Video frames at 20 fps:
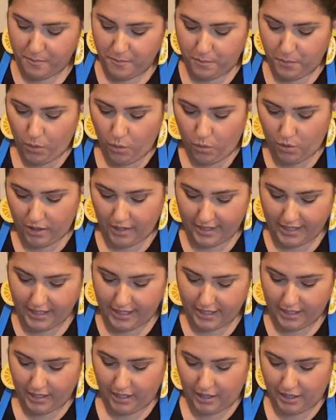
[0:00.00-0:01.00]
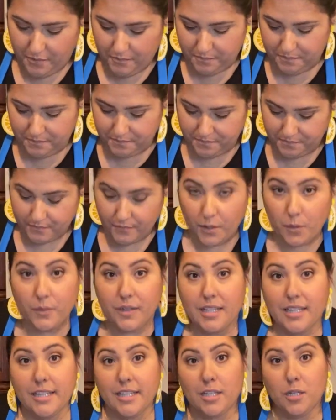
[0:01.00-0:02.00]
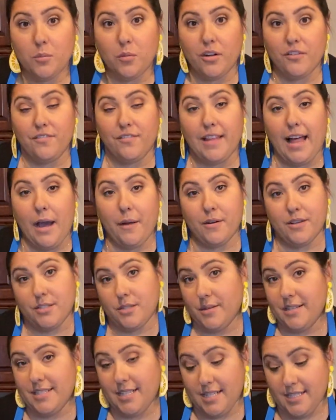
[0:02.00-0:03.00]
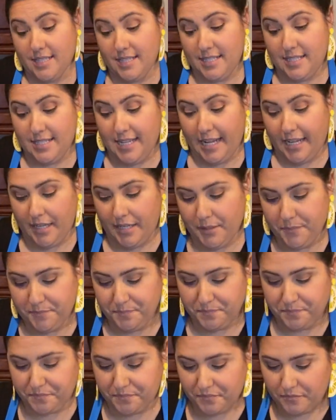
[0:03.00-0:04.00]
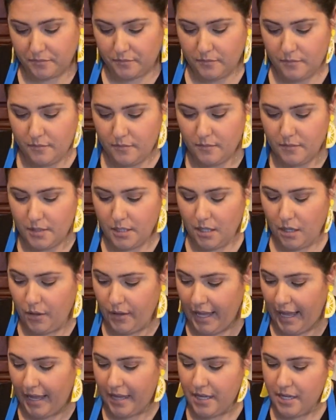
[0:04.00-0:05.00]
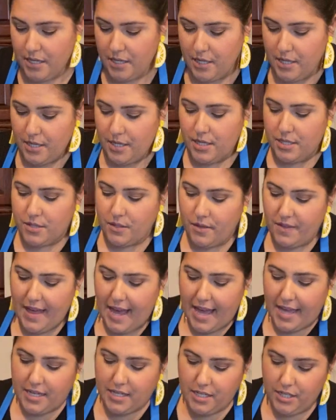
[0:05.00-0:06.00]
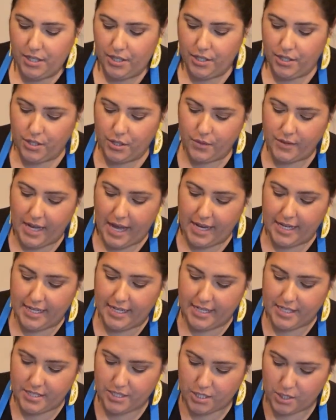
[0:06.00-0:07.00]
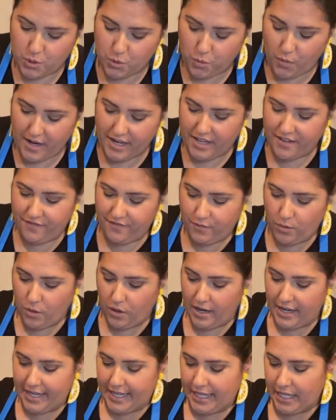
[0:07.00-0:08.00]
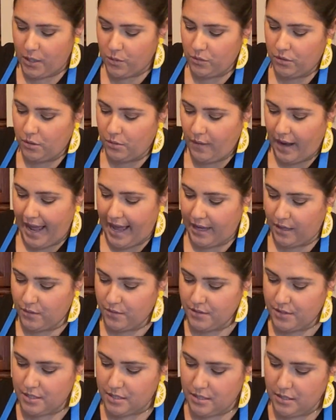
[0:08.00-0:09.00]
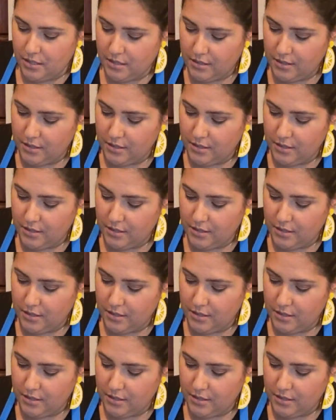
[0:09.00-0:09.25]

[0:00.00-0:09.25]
board here with a little more flour so it doesn't stick. Okay, so then you cut it into 24 equal rounds.